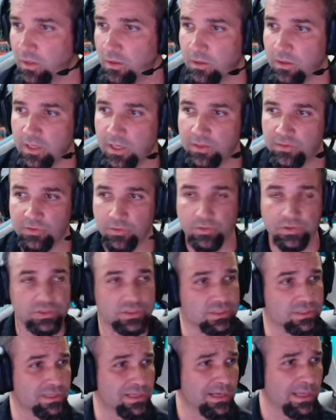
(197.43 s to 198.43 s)
Okay, so it's
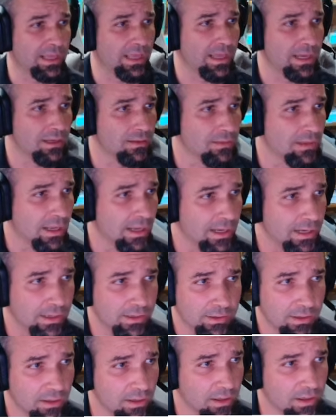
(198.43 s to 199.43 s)
just going to add a
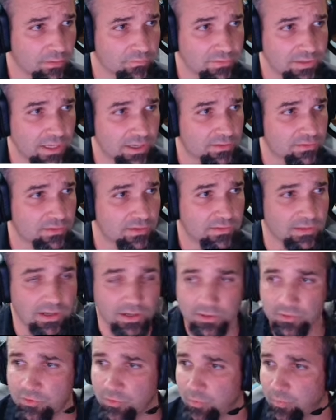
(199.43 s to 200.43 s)
line of text in
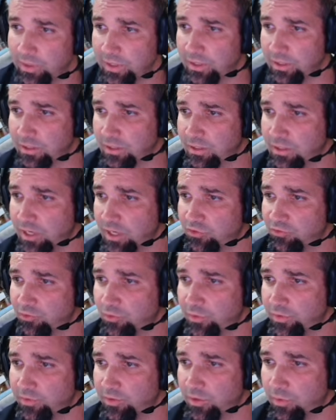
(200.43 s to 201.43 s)
there so we can
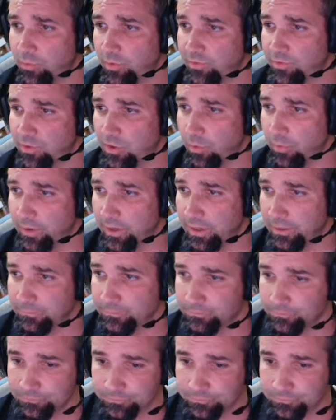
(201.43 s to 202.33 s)
contextually see what's going on.